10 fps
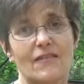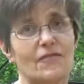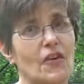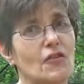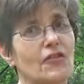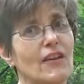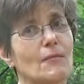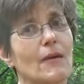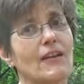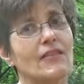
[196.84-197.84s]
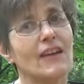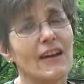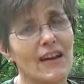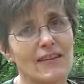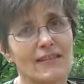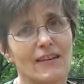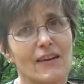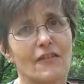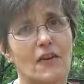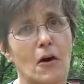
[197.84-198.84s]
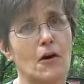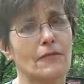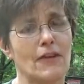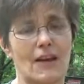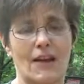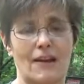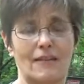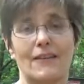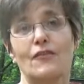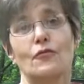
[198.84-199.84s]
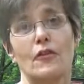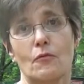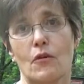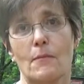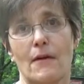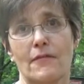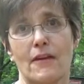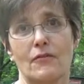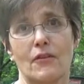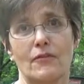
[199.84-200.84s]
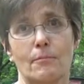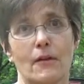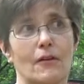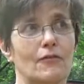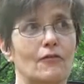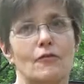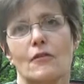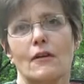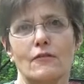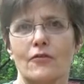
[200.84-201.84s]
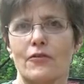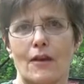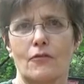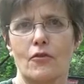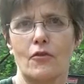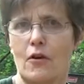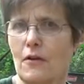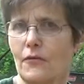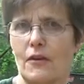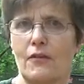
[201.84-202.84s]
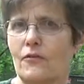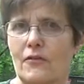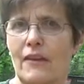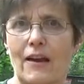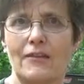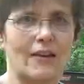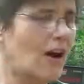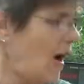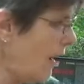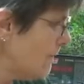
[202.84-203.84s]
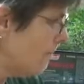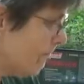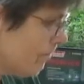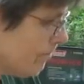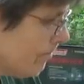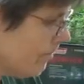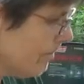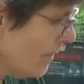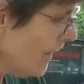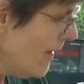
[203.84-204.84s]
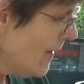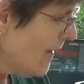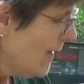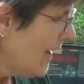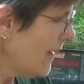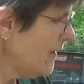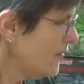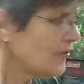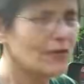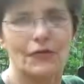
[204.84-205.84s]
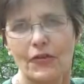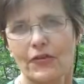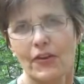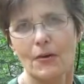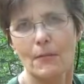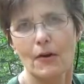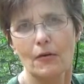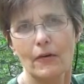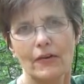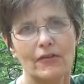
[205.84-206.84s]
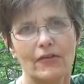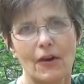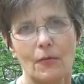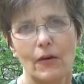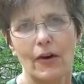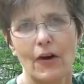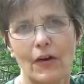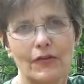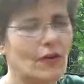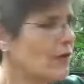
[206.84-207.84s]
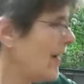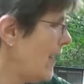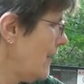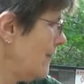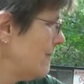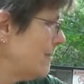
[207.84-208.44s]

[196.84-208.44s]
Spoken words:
folks, it makes an excellent cup of coffee, and it's really one of my favorites because you do get to savor your coffee. It's nice and hot. And then just for sentimental reasons, I want to also add